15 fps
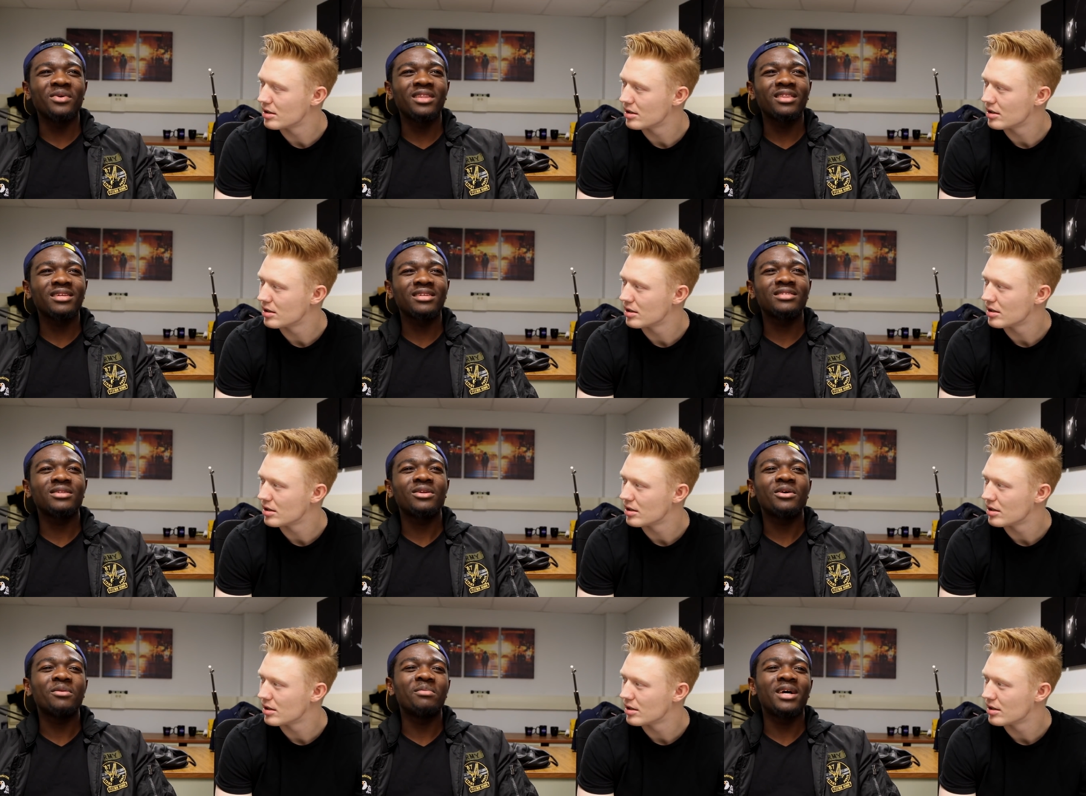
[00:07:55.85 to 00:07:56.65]
Speaker 1: with
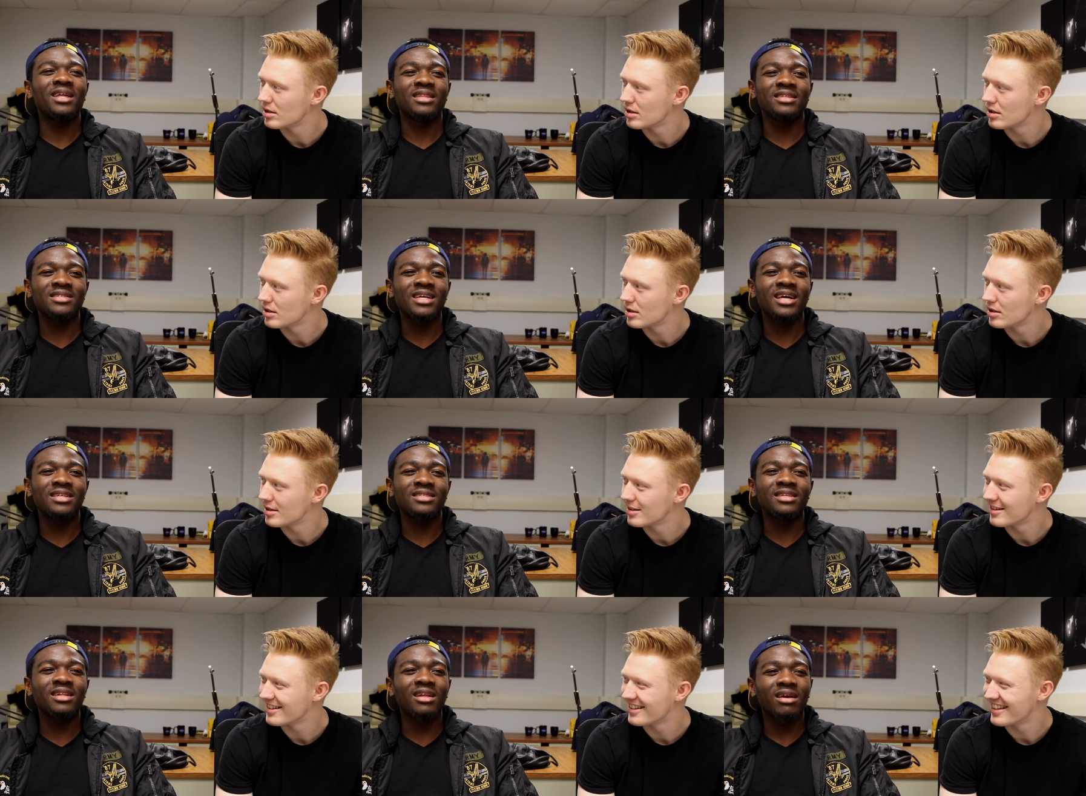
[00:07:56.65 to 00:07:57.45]
it's a lot of math and
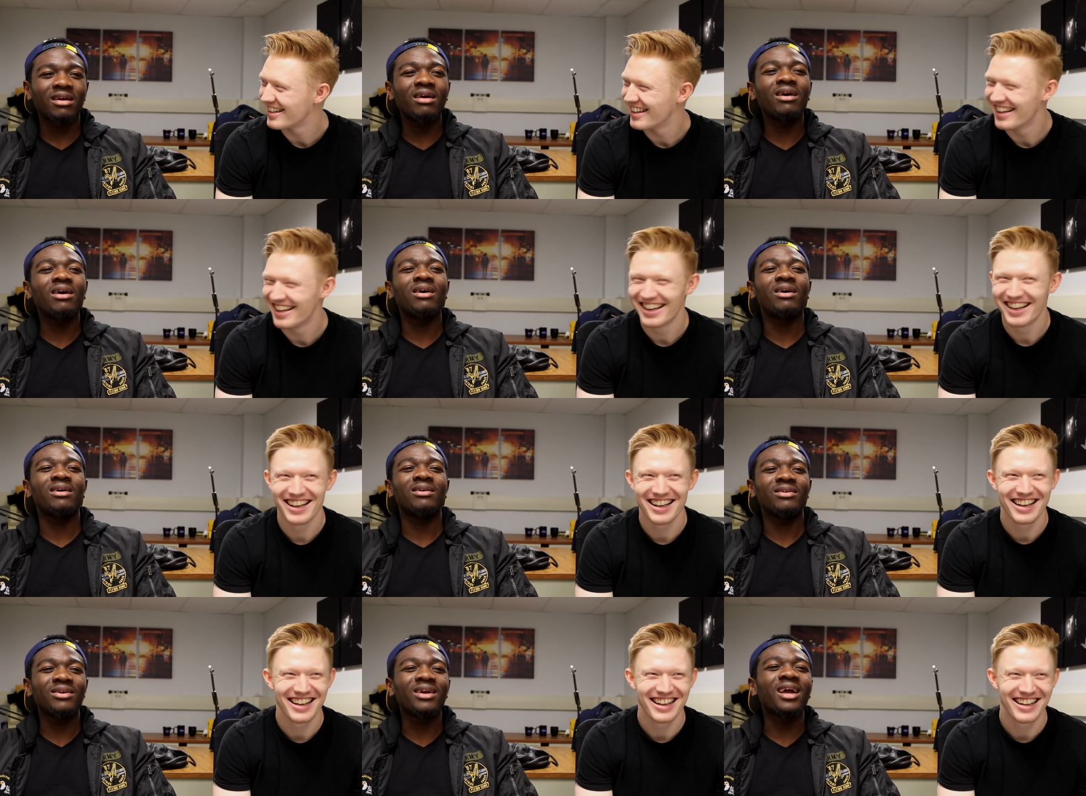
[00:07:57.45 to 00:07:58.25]
science. They're like,
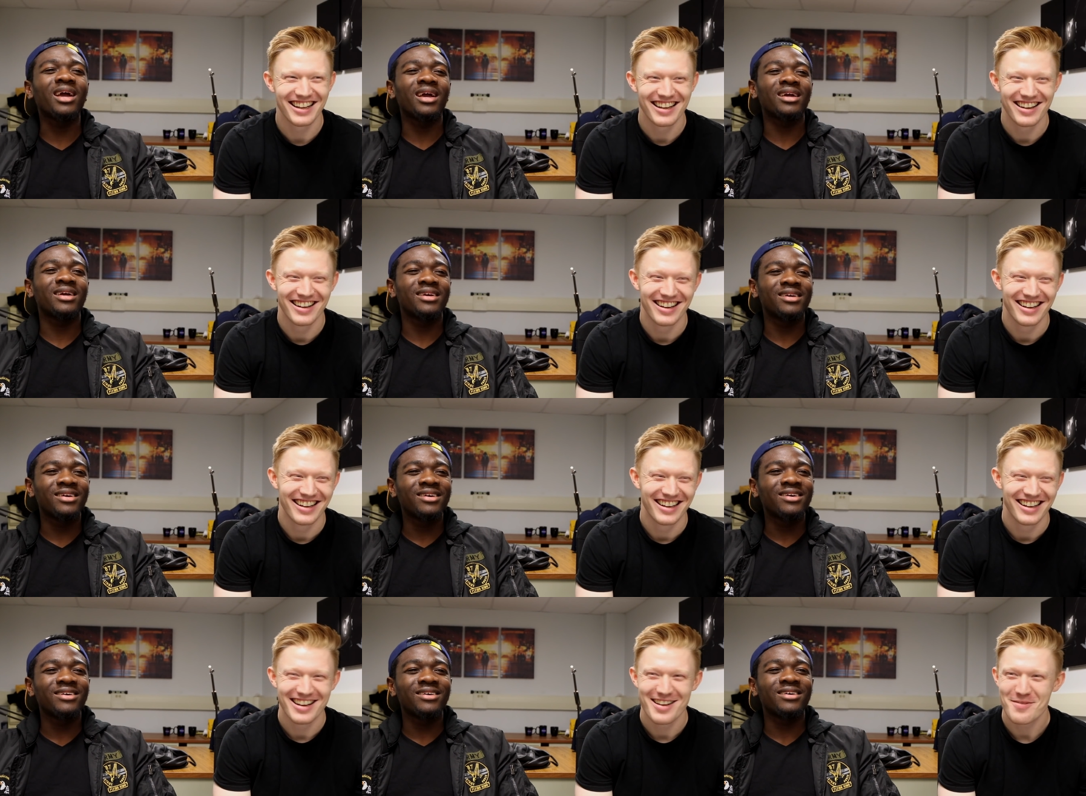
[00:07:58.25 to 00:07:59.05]
oh, okay.
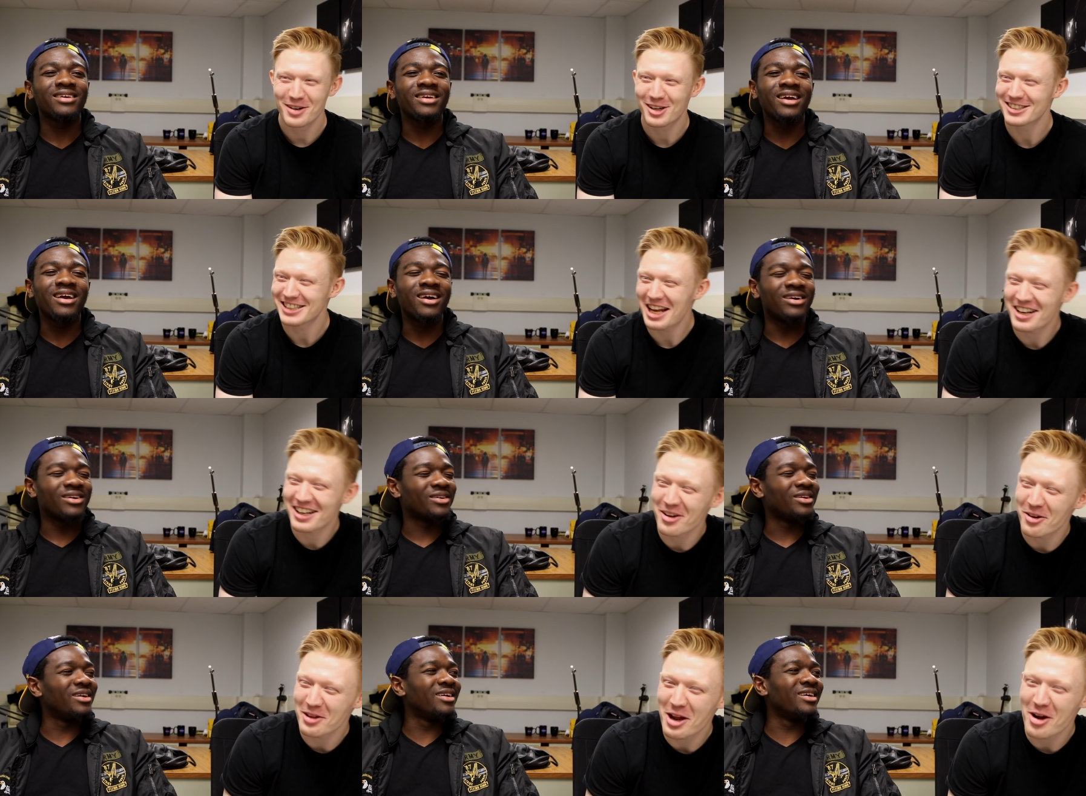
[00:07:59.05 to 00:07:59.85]
Because yeah.
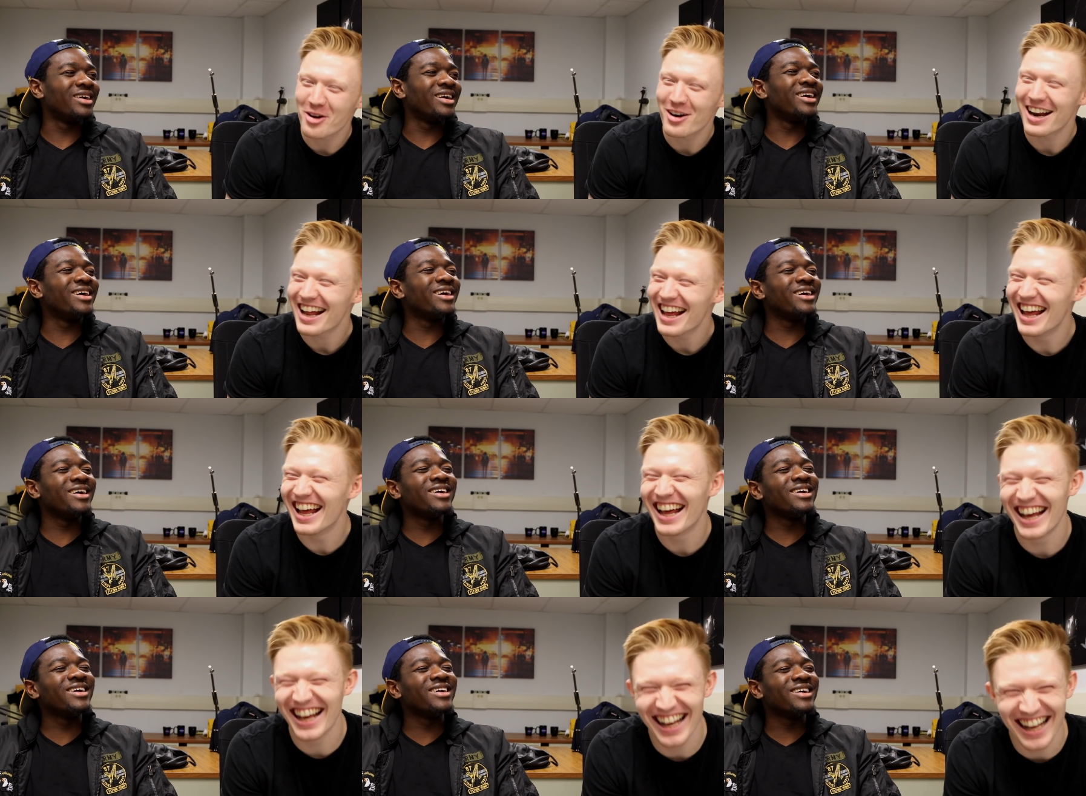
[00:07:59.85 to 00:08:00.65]
they don't, they
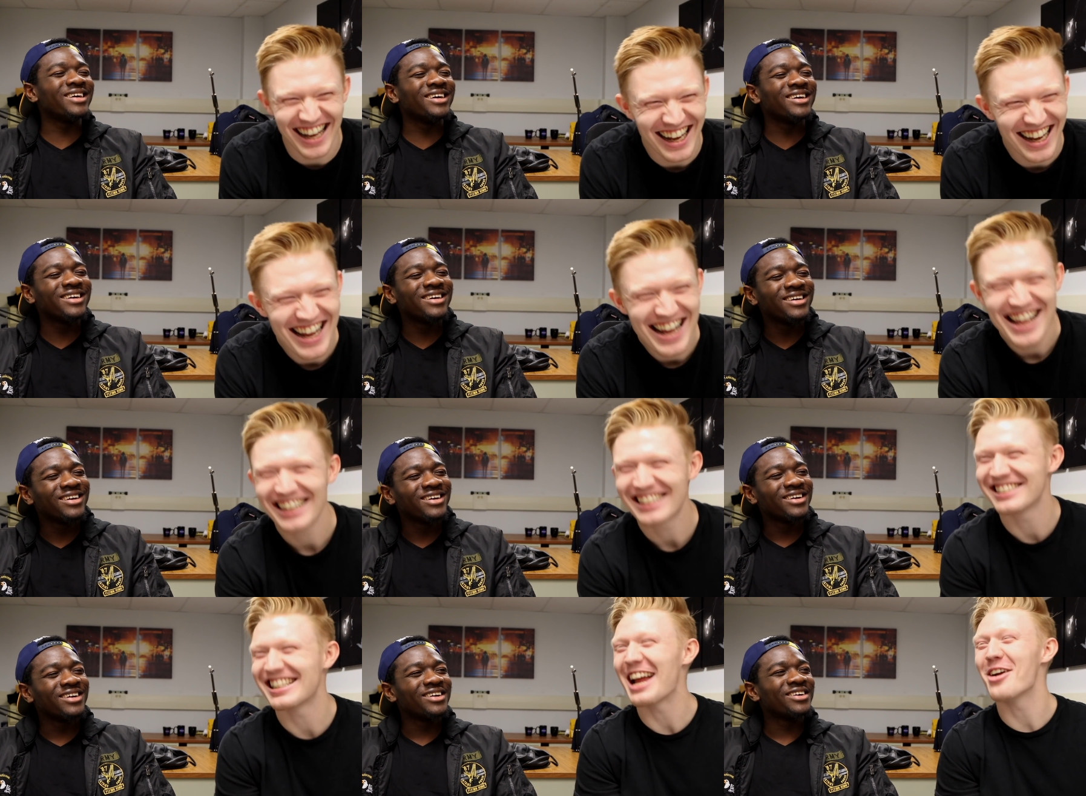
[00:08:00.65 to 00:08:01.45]
Speaker 2: aren't,
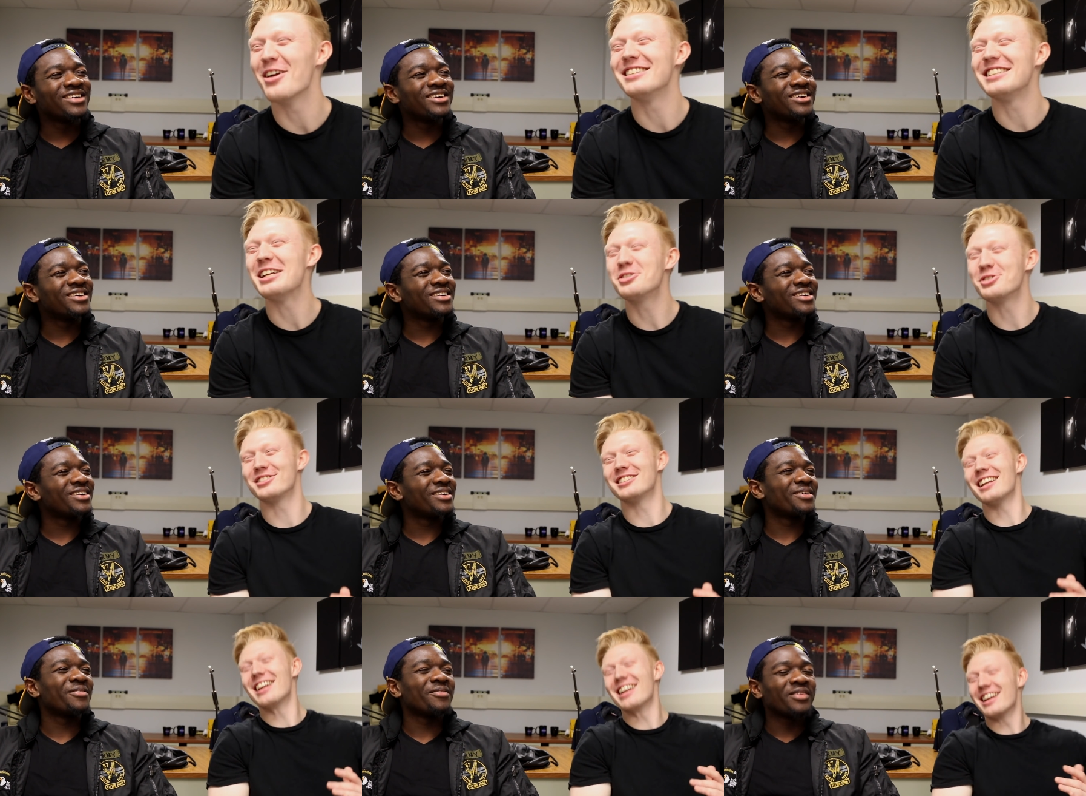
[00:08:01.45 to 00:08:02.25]
because they aren't as
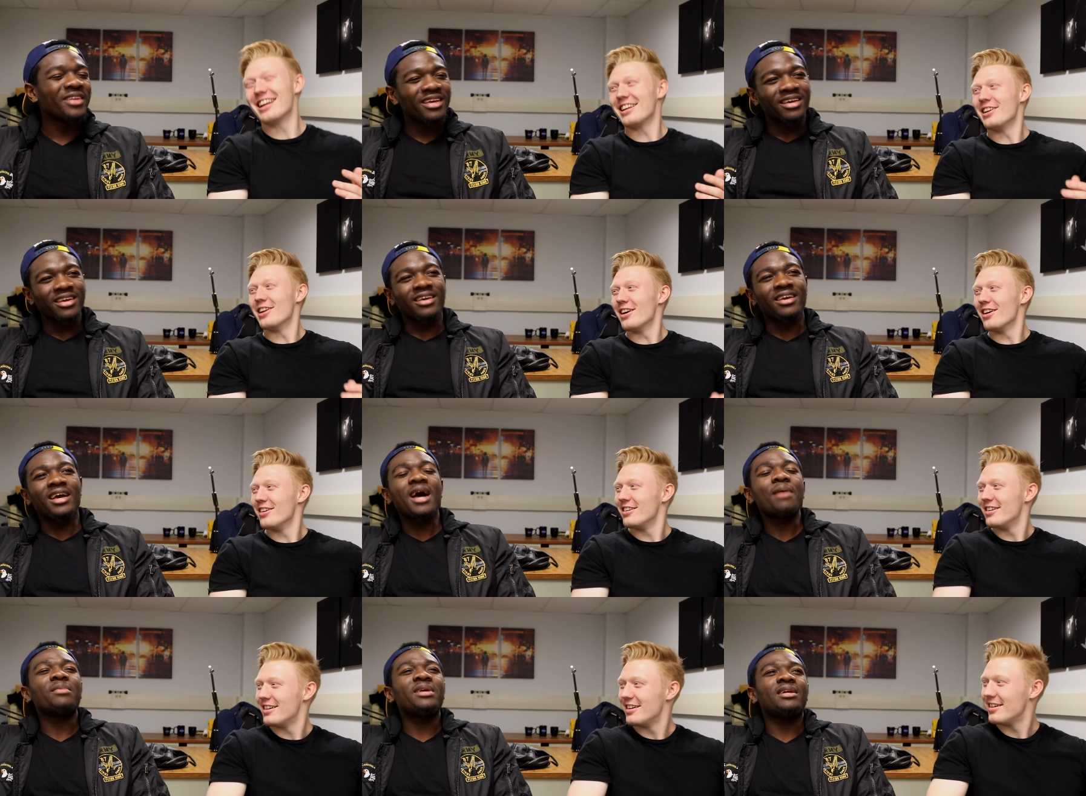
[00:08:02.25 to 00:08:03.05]
interested in it, you know.
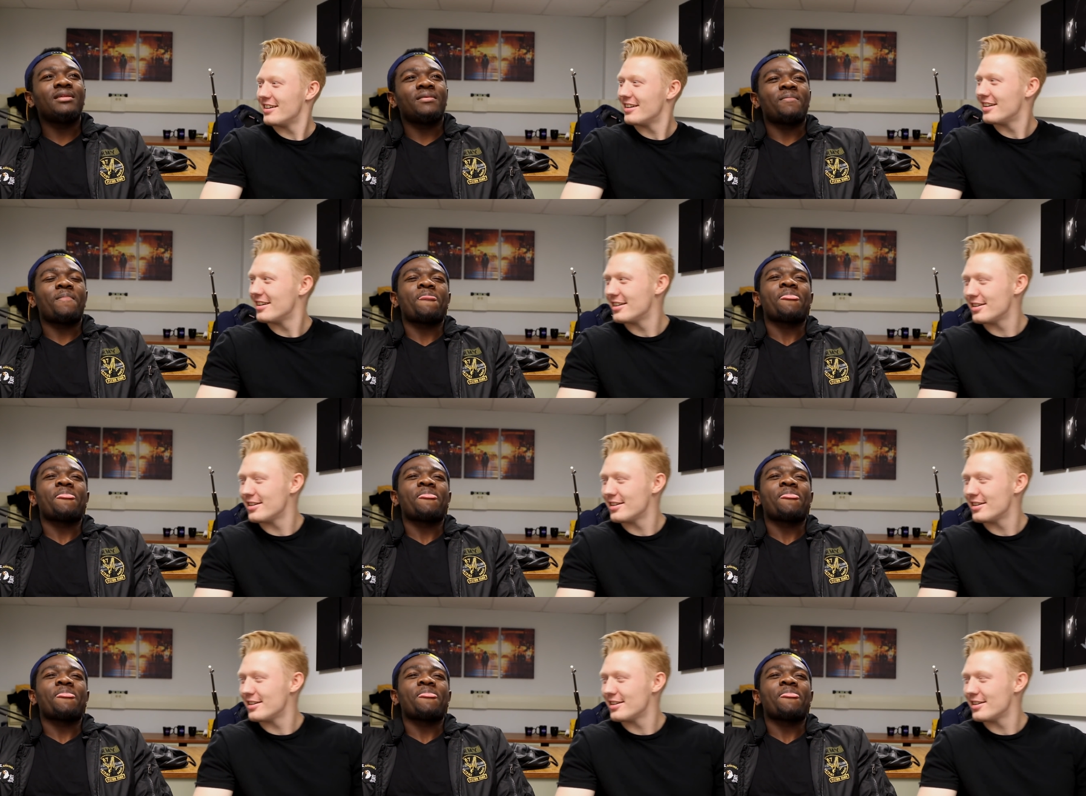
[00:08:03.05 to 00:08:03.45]
Yeah,
Speaker 1: I mean,